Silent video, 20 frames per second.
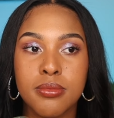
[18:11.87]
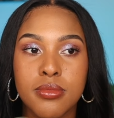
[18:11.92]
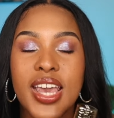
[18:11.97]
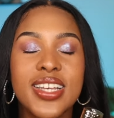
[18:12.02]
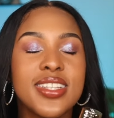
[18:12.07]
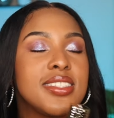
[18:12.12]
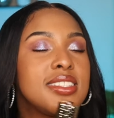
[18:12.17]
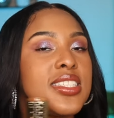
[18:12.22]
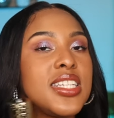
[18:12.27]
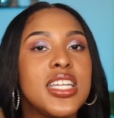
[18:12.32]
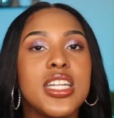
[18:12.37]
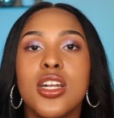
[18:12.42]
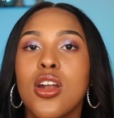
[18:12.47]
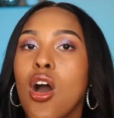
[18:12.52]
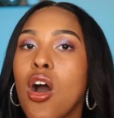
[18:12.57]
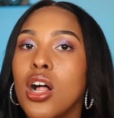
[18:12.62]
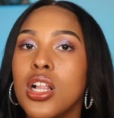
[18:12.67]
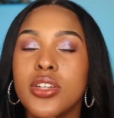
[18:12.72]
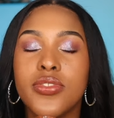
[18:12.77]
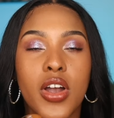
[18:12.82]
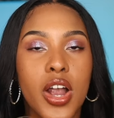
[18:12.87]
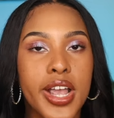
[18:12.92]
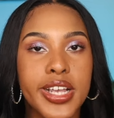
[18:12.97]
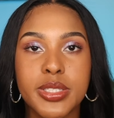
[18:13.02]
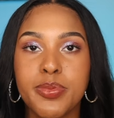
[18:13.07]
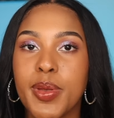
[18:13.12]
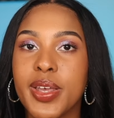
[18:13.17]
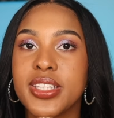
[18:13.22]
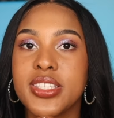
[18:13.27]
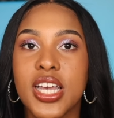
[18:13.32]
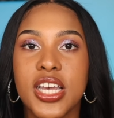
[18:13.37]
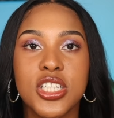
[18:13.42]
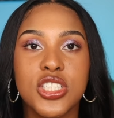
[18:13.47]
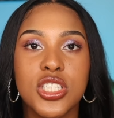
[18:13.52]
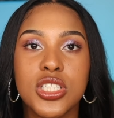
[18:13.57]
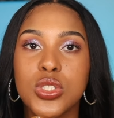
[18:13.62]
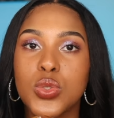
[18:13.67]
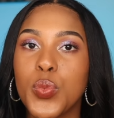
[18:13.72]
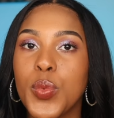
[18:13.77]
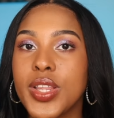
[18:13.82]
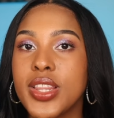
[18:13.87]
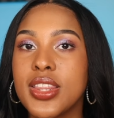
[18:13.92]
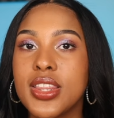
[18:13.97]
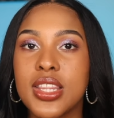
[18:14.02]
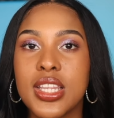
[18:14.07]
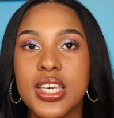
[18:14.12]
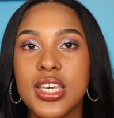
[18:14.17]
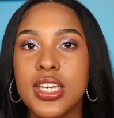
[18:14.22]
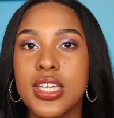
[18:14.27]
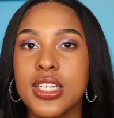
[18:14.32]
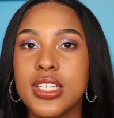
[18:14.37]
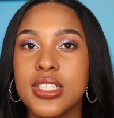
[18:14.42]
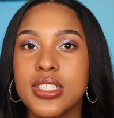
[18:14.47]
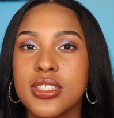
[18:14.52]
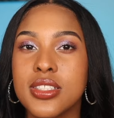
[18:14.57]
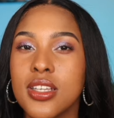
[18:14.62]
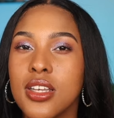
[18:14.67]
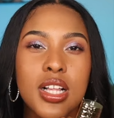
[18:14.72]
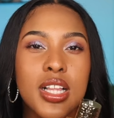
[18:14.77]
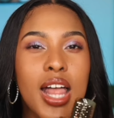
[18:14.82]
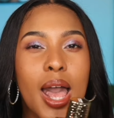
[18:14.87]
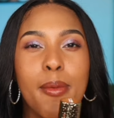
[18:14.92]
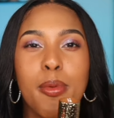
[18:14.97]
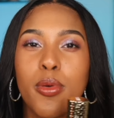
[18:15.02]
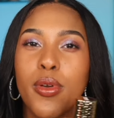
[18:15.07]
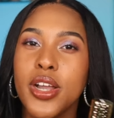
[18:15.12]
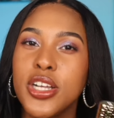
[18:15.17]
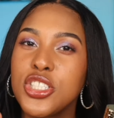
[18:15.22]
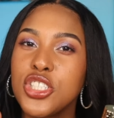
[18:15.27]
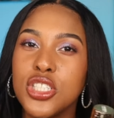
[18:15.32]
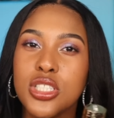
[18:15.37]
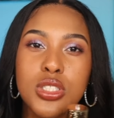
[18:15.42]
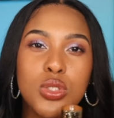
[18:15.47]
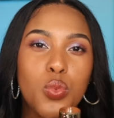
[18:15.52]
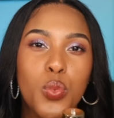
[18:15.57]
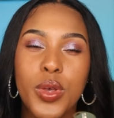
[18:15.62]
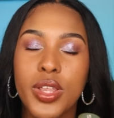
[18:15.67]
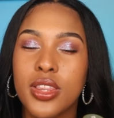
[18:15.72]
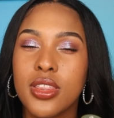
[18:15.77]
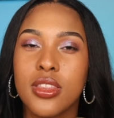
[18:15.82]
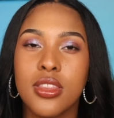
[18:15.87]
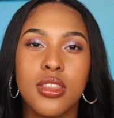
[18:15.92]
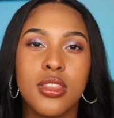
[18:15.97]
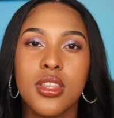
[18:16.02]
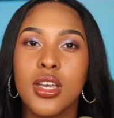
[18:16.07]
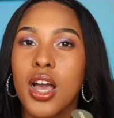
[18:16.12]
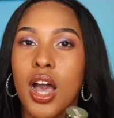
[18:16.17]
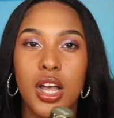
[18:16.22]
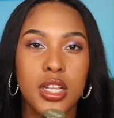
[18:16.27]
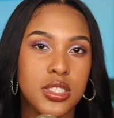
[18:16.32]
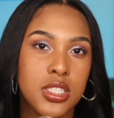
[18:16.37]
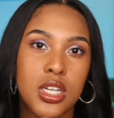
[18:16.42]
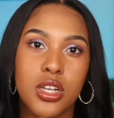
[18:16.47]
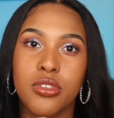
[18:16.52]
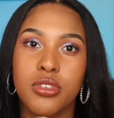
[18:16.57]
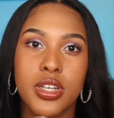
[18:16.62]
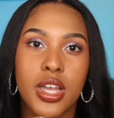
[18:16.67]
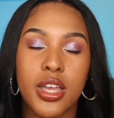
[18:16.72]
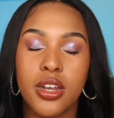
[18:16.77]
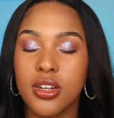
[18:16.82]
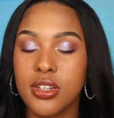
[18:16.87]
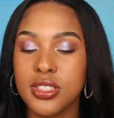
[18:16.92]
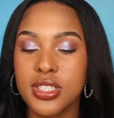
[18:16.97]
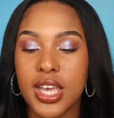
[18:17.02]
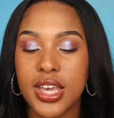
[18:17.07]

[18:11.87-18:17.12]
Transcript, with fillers: exceeded all of our expectations with these collaborations with the content creators.